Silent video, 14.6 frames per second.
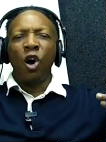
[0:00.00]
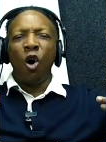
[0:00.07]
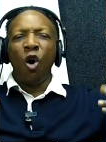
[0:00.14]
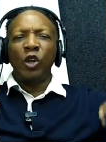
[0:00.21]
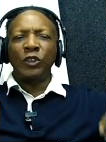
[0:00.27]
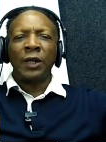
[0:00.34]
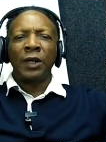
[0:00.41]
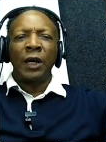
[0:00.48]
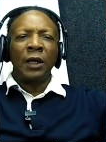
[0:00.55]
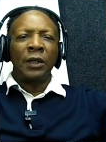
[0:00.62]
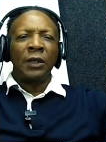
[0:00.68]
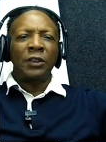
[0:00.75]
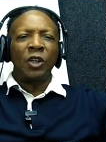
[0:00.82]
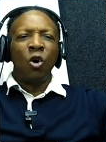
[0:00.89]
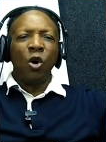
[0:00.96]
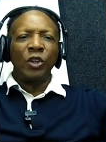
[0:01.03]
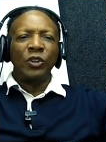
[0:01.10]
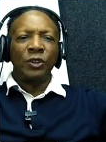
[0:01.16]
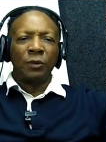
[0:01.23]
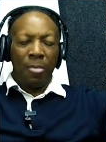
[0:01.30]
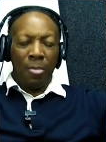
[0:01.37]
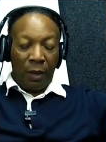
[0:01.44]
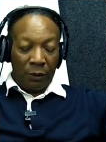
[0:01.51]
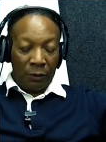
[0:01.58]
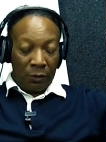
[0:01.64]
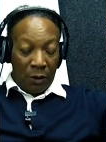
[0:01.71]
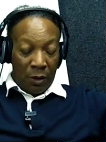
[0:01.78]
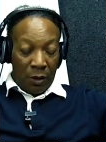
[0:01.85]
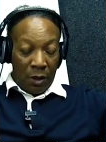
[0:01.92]
called Cause. Is it Cause?
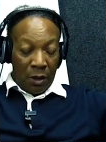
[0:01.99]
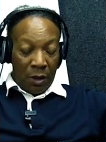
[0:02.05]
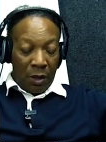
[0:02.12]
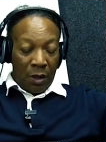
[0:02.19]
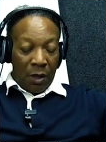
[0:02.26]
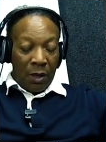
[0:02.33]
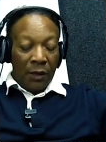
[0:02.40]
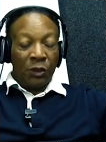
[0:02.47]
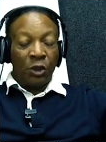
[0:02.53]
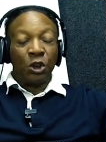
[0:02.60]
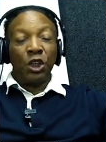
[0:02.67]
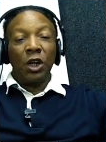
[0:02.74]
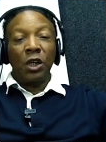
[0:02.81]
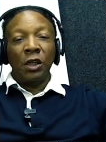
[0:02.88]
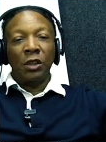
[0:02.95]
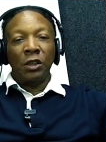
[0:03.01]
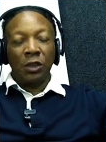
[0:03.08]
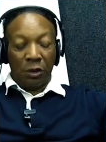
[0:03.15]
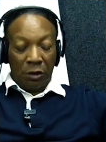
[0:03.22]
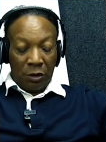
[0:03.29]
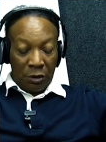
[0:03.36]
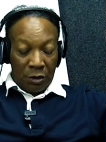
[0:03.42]
Chill.